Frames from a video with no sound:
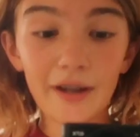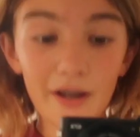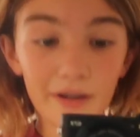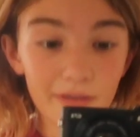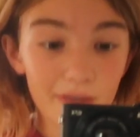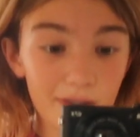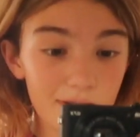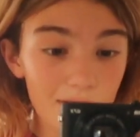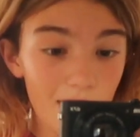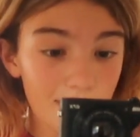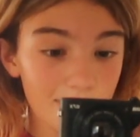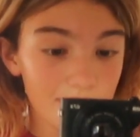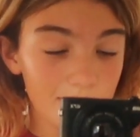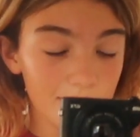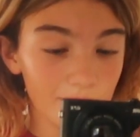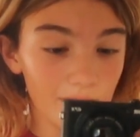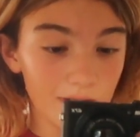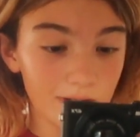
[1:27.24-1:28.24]
got this as
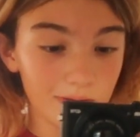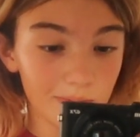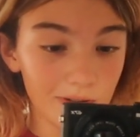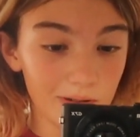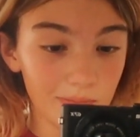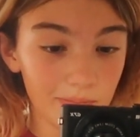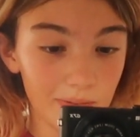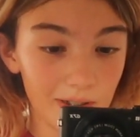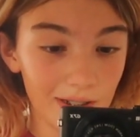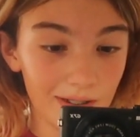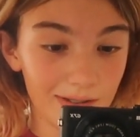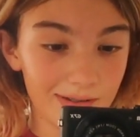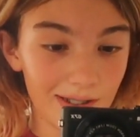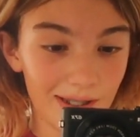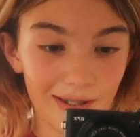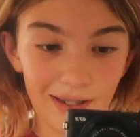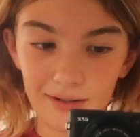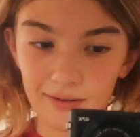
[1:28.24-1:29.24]
an investment because
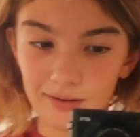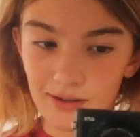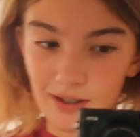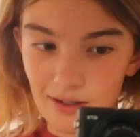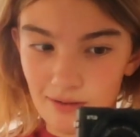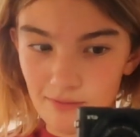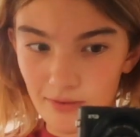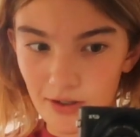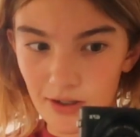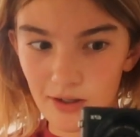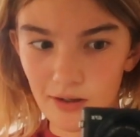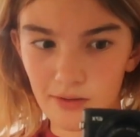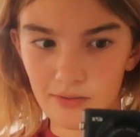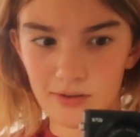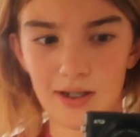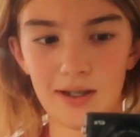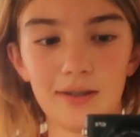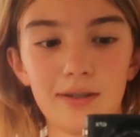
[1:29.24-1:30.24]
I like taking
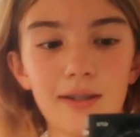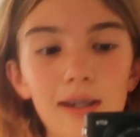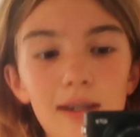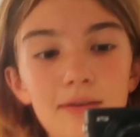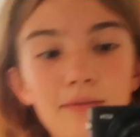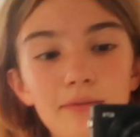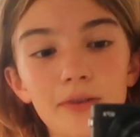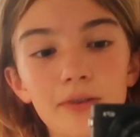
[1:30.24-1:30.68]
videos and taking